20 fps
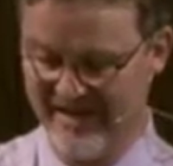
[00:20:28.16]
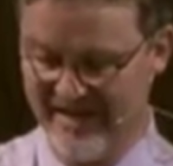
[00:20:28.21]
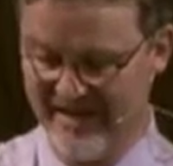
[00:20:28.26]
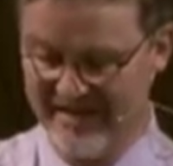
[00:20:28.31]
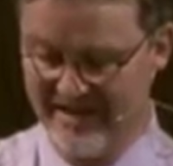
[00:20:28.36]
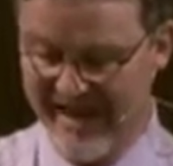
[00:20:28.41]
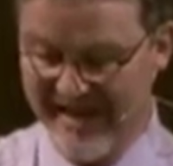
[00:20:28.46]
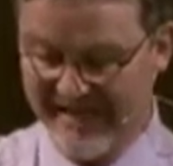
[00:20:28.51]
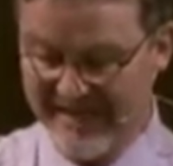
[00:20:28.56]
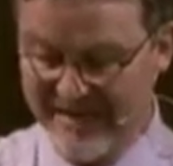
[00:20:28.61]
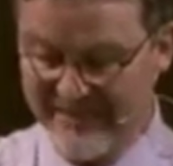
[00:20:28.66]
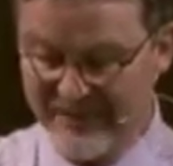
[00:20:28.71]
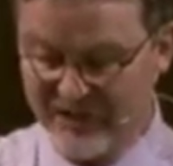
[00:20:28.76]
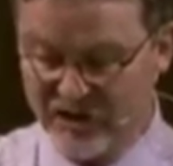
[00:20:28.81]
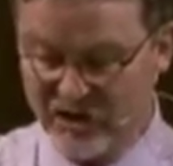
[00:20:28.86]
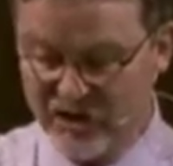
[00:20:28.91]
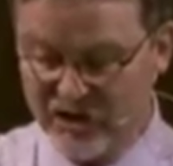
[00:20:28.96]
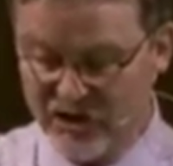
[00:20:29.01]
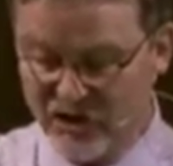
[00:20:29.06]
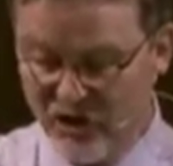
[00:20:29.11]
Let him
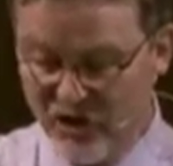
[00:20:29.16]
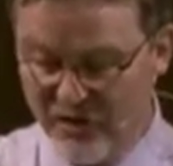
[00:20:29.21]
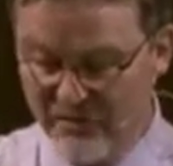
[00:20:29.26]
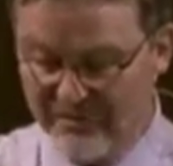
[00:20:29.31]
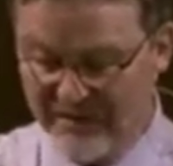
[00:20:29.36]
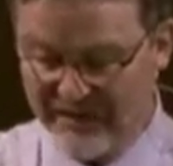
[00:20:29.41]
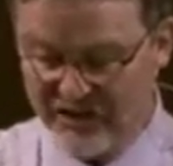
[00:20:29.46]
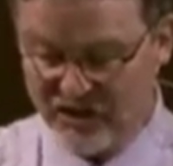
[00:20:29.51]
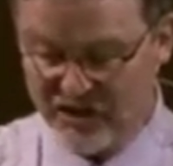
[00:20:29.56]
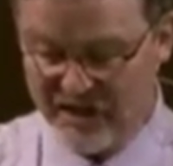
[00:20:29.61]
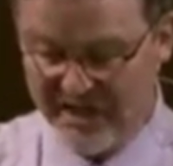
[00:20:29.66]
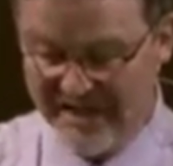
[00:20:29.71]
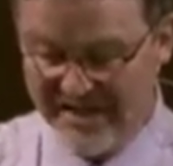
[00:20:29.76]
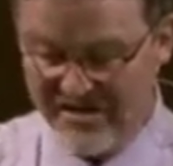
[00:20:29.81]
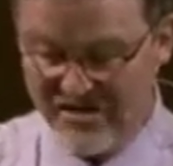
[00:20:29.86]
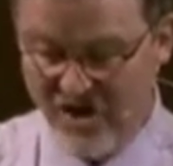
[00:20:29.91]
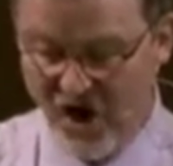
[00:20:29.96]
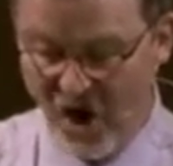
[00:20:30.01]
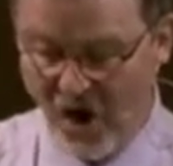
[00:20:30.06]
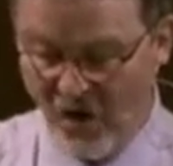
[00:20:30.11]
assume that she
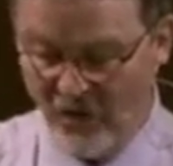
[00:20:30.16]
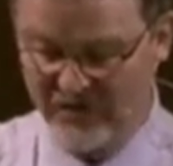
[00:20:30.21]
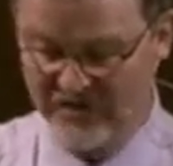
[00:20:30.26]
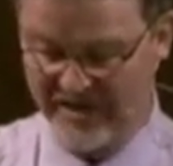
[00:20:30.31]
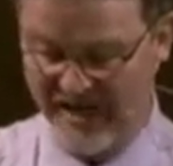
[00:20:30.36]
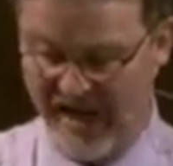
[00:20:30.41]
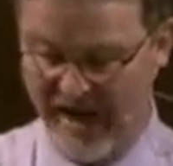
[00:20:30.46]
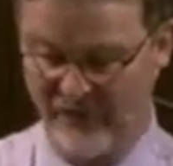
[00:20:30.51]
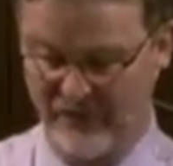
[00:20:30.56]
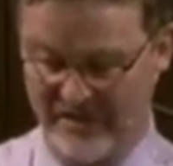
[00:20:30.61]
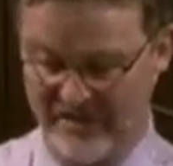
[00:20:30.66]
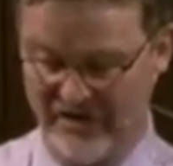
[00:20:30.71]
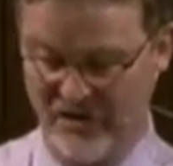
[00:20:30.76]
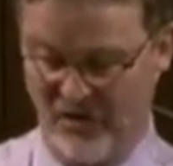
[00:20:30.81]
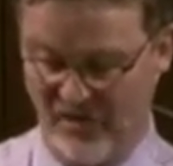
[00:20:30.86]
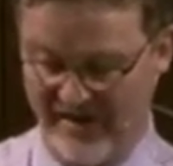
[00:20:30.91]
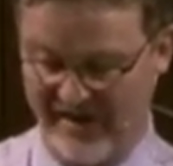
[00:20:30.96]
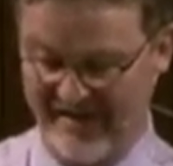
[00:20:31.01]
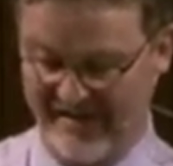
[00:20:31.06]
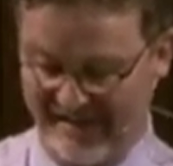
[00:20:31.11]
knows how
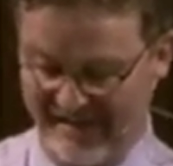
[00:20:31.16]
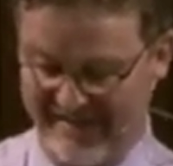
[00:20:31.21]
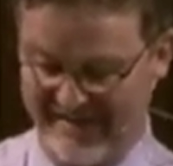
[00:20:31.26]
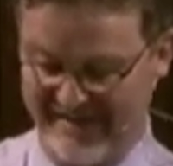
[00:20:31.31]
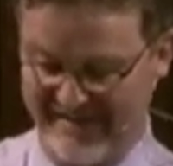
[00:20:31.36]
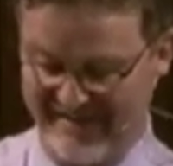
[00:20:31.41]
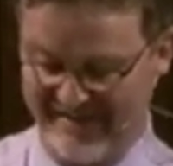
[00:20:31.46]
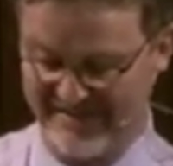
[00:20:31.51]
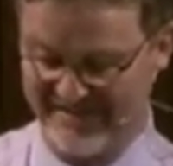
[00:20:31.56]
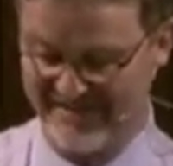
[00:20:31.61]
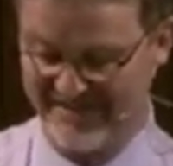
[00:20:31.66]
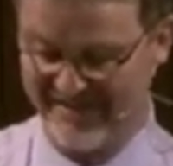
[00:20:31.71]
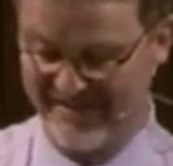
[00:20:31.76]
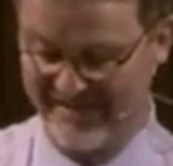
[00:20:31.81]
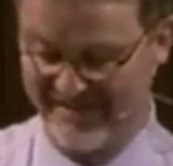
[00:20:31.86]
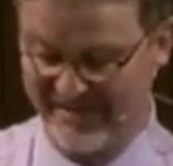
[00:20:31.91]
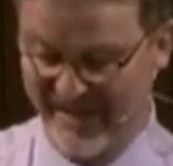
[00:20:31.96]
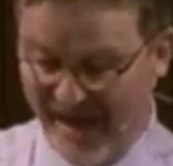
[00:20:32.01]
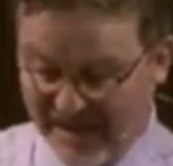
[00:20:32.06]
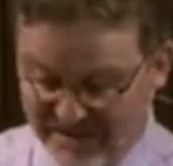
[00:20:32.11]
annoying it is
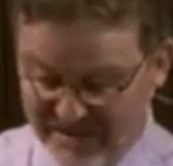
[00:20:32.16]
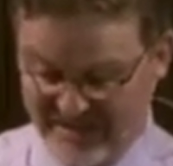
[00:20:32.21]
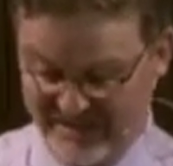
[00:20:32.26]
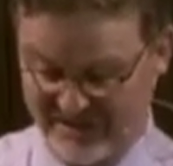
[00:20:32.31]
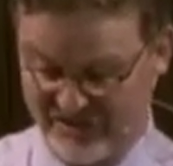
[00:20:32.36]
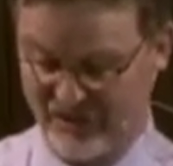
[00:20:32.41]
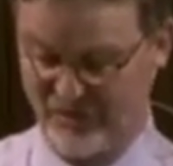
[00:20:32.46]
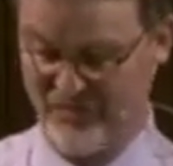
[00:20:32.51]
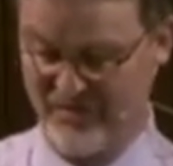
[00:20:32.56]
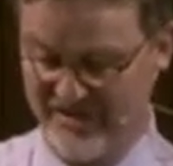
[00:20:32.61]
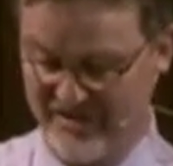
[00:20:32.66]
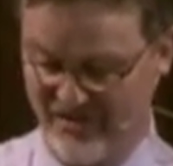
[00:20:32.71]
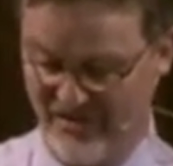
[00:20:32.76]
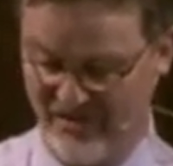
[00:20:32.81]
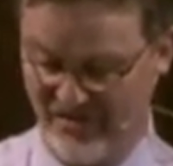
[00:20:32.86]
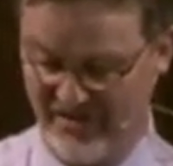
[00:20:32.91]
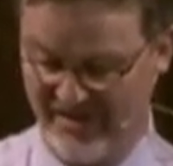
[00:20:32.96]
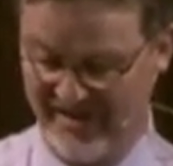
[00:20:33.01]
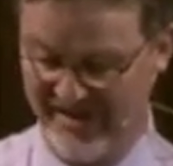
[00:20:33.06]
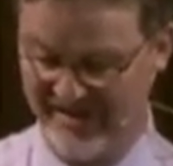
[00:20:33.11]
and does it to
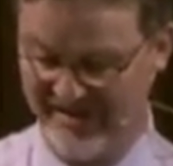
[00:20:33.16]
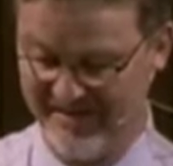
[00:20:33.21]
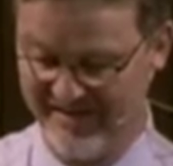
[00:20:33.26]
annoy.